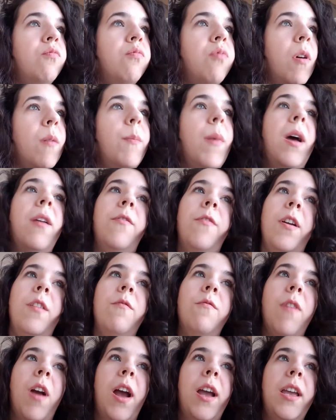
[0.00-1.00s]
My
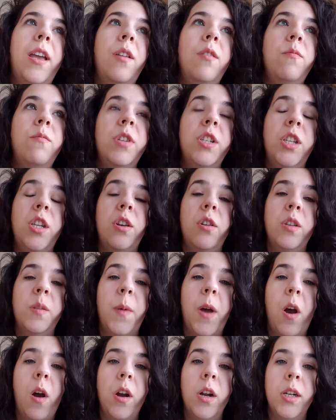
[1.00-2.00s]
friend Ryan, which he goes
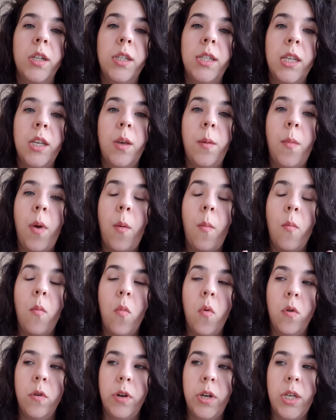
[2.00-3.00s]
by Artem
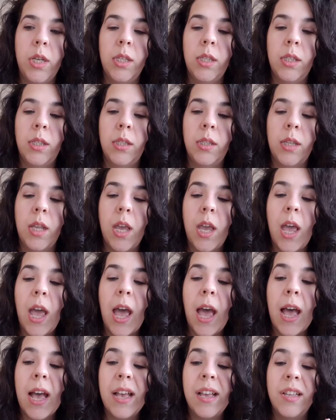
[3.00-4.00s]
Morris,
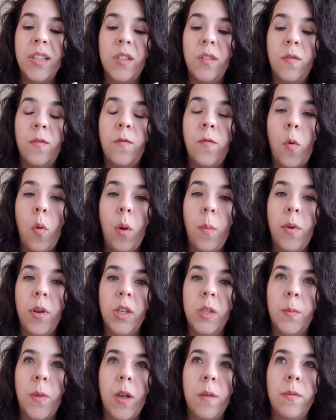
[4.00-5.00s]
has 4
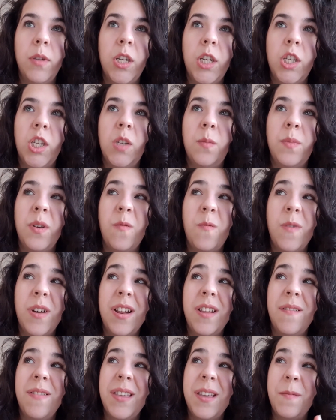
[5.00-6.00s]
books published, but
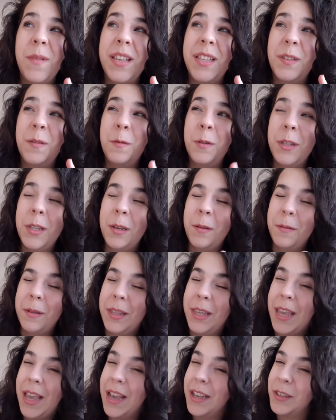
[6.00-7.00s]
one of them is really,
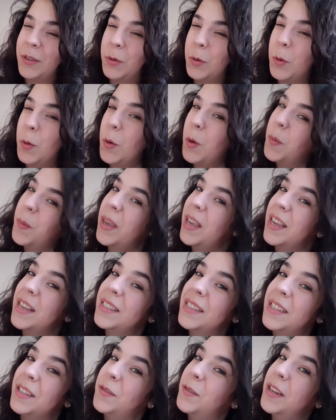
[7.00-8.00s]
really extra cool
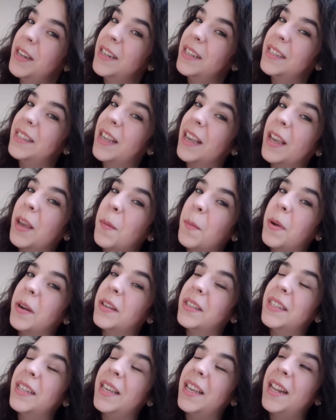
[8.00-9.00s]
because it's written in second
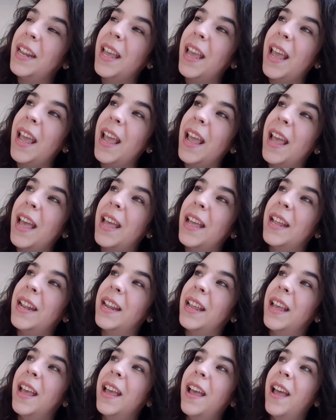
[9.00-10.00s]
person,
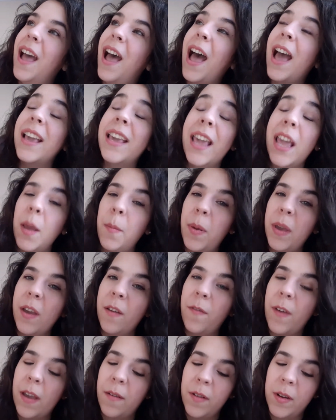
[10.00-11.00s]
and I can't pick
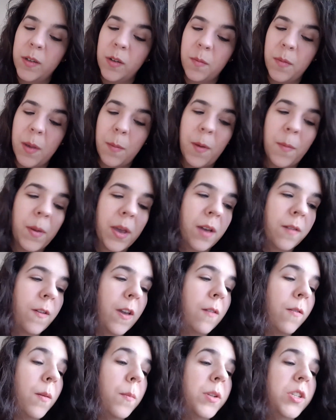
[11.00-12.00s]
a favorite. Don't make me pick a
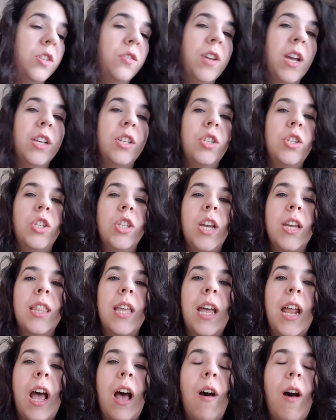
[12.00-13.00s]
favorite, but you guys should check
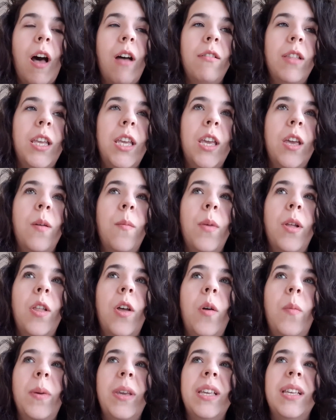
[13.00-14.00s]
that out. I'll link him
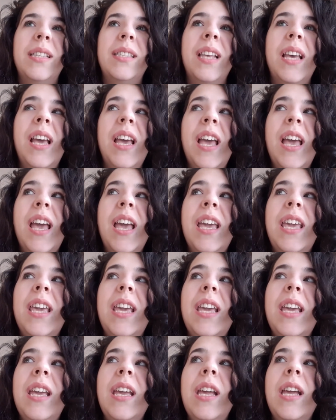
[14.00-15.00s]
below because
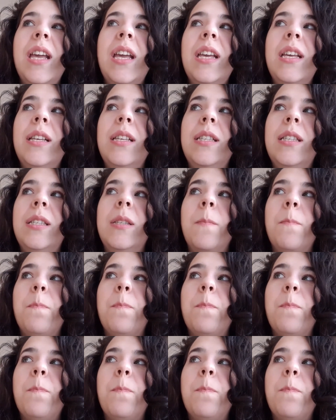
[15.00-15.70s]
his